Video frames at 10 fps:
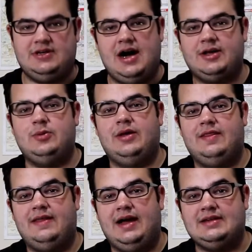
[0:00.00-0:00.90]

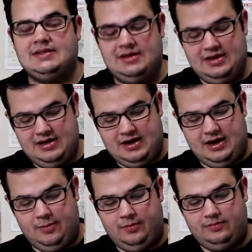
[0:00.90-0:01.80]
document that
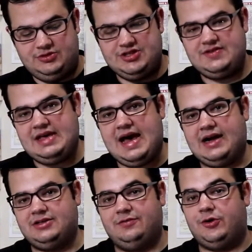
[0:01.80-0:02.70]
just the
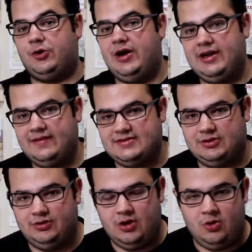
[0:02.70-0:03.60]
act of creating this
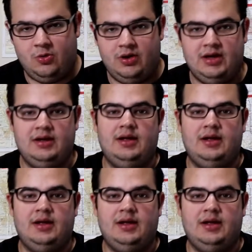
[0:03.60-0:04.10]
alone